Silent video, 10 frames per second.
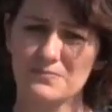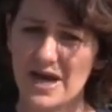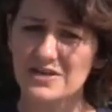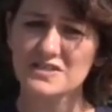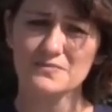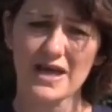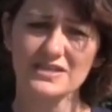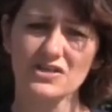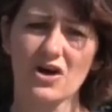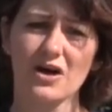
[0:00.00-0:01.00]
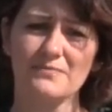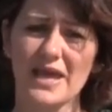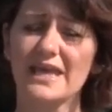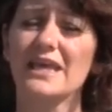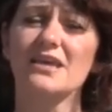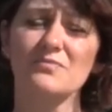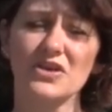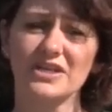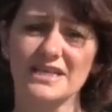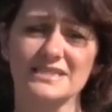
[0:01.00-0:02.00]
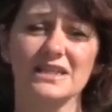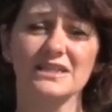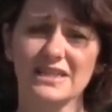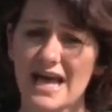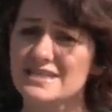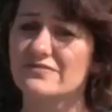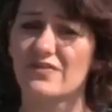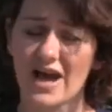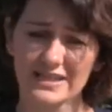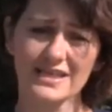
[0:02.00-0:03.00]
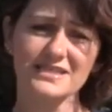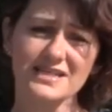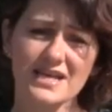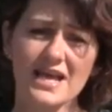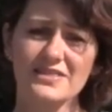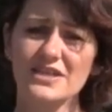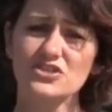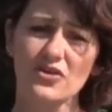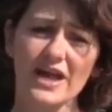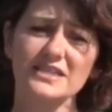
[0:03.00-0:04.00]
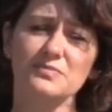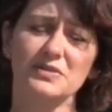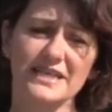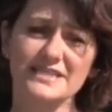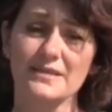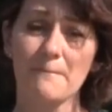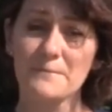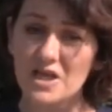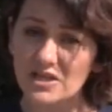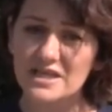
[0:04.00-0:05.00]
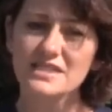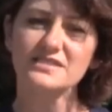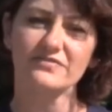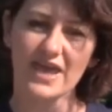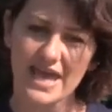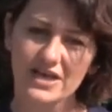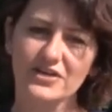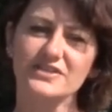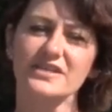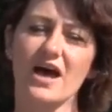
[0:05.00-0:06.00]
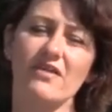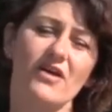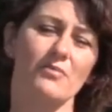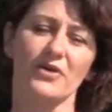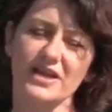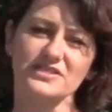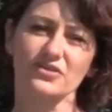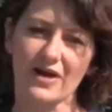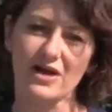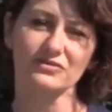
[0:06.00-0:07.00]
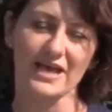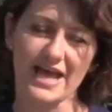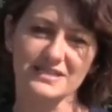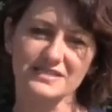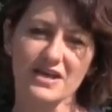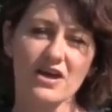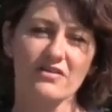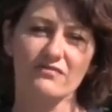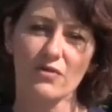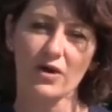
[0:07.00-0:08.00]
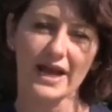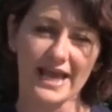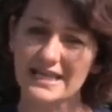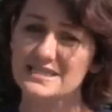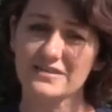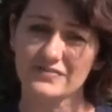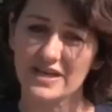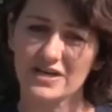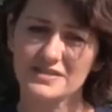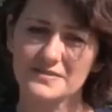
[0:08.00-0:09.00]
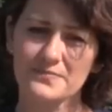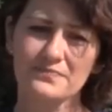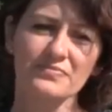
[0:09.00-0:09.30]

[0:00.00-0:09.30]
better spent on making communities less violent than trying to police the millions of acres of Alberta's crown lands for ATVers?